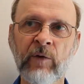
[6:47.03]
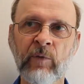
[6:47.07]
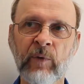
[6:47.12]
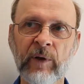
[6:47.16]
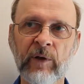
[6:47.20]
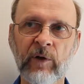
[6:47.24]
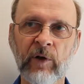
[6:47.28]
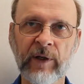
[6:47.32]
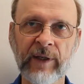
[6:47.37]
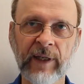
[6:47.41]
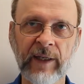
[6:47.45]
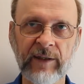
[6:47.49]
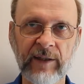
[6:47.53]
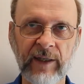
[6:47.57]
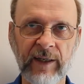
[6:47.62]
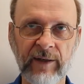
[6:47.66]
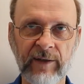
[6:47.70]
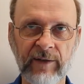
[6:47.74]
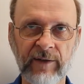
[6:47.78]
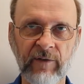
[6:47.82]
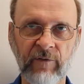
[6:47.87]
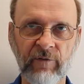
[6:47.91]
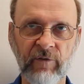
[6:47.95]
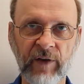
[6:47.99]
We look at
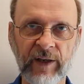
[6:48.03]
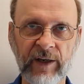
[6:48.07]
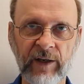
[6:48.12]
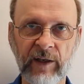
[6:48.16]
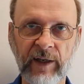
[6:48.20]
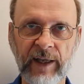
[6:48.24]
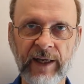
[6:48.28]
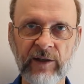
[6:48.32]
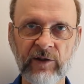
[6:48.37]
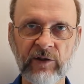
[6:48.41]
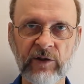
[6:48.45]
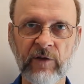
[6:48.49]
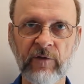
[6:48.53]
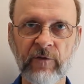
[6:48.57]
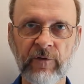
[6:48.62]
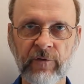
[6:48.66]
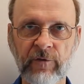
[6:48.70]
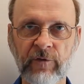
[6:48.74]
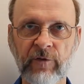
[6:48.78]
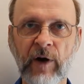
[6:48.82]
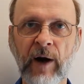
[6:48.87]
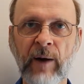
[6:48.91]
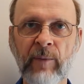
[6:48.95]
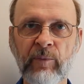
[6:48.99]
the ventilation
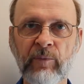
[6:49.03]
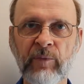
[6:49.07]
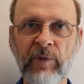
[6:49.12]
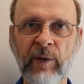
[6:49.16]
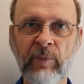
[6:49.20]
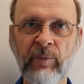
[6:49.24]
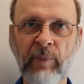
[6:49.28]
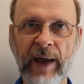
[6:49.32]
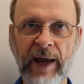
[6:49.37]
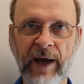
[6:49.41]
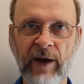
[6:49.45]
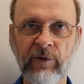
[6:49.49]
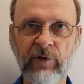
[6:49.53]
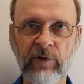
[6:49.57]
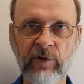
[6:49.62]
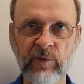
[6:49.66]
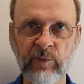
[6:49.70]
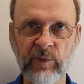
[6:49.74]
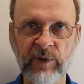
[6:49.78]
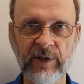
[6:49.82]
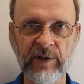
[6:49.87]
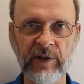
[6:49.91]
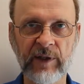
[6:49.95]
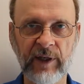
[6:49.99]
from the
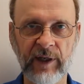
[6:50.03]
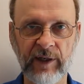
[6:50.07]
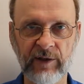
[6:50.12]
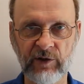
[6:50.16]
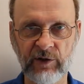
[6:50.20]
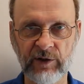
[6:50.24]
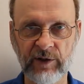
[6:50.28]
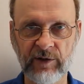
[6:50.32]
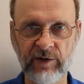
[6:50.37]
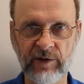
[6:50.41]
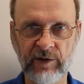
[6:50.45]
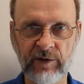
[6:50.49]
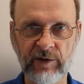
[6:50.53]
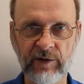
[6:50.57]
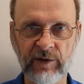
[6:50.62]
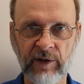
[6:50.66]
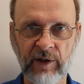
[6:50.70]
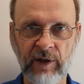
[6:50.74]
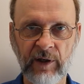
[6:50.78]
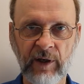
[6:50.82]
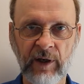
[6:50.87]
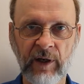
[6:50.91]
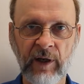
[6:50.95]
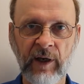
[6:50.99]
bathrooms and kitchens,
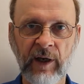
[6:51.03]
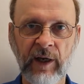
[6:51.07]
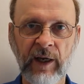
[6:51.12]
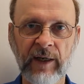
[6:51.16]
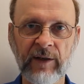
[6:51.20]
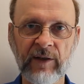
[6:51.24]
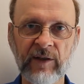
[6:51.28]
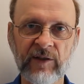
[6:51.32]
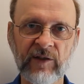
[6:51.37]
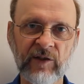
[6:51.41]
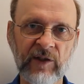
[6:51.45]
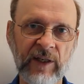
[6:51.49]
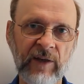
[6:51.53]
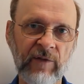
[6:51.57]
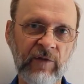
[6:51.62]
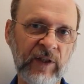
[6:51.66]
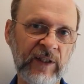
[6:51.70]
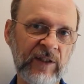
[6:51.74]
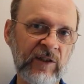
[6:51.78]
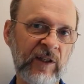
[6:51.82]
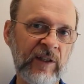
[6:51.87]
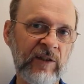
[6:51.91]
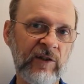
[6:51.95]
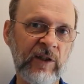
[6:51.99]
and to see if
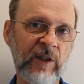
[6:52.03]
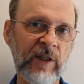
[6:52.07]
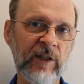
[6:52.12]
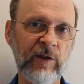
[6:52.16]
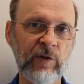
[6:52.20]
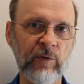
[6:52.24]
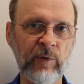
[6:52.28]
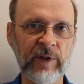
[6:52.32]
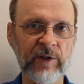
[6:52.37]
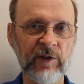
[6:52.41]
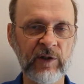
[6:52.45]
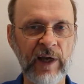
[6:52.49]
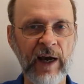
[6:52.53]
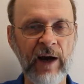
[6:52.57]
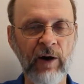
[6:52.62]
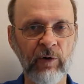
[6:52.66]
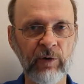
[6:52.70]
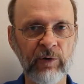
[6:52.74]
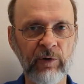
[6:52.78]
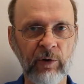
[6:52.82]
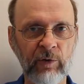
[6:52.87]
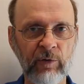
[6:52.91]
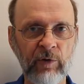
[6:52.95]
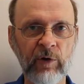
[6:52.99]
it's continuous
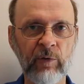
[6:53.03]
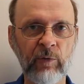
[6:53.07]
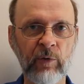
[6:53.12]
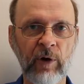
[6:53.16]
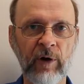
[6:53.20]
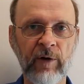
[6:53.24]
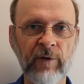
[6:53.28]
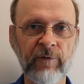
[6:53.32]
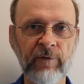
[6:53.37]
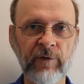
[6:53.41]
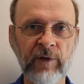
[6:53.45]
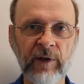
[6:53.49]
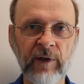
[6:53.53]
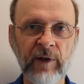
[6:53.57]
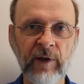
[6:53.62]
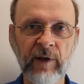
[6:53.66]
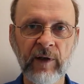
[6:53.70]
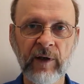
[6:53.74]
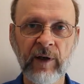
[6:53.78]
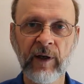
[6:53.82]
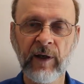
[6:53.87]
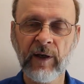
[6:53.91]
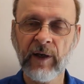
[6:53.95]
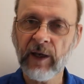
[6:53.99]
out through the roof.
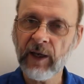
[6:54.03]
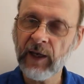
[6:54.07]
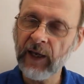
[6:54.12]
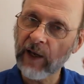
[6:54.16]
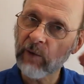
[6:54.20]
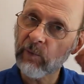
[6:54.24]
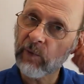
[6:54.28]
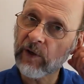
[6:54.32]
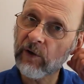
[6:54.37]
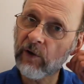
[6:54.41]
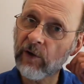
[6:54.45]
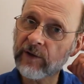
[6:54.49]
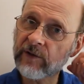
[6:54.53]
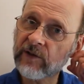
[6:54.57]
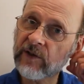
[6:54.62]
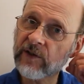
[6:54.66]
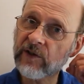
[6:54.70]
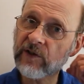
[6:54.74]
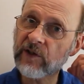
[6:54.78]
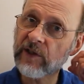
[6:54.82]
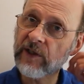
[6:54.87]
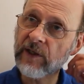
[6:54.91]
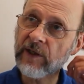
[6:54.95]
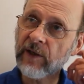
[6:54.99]
And we look to
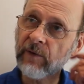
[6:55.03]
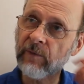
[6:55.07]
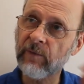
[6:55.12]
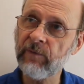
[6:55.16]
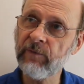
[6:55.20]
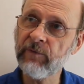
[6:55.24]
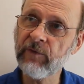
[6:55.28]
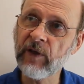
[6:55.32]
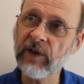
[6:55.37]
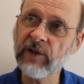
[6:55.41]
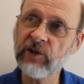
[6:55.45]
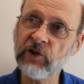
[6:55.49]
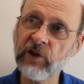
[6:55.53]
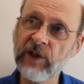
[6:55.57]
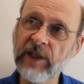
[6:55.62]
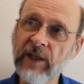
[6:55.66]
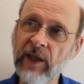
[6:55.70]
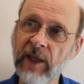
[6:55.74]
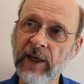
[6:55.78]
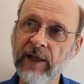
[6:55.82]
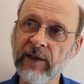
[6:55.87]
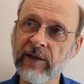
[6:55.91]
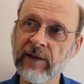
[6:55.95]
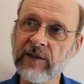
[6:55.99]
see the
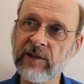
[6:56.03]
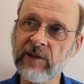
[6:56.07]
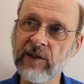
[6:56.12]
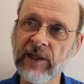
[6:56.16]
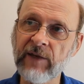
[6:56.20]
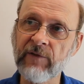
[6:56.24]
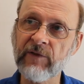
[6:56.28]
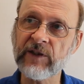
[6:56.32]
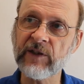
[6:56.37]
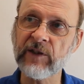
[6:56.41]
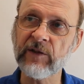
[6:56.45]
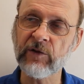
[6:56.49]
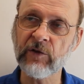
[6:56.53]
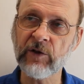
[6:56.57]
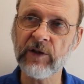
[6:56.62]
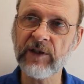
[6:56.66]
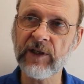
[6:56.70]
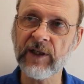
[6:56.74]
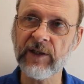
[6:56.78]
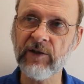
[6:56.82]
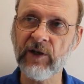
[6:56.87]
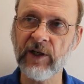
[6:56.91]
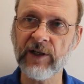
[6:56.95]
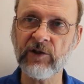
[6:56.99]
sheathing to see if it's in good
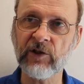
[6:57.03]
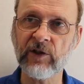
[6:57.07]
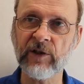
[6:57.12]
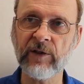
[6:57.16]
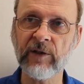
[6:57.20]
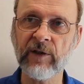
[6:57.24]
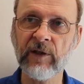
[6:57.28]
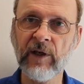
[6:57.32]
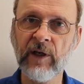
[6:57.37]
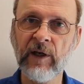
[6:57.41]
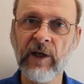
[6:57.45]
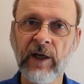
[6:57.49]
condition.